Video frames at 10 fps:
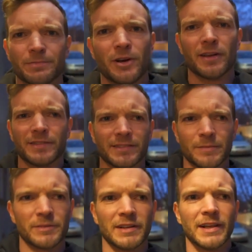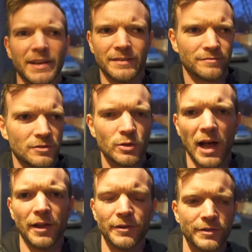up costing something like two
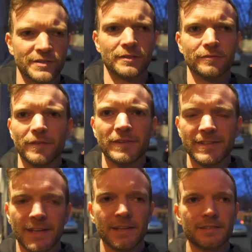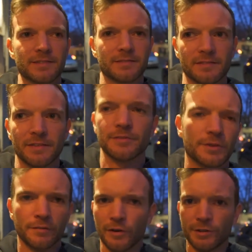dollars and fifty cents if you
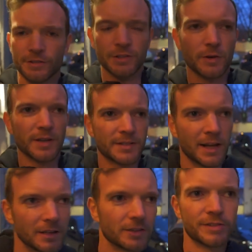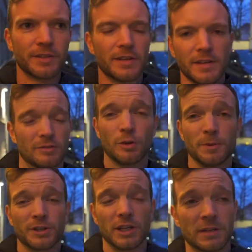convert it to U S dollars.
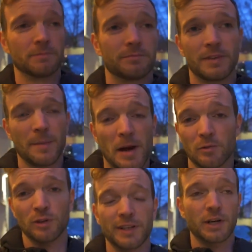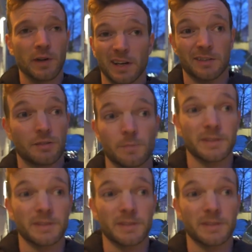Super cheap, came out really quick, super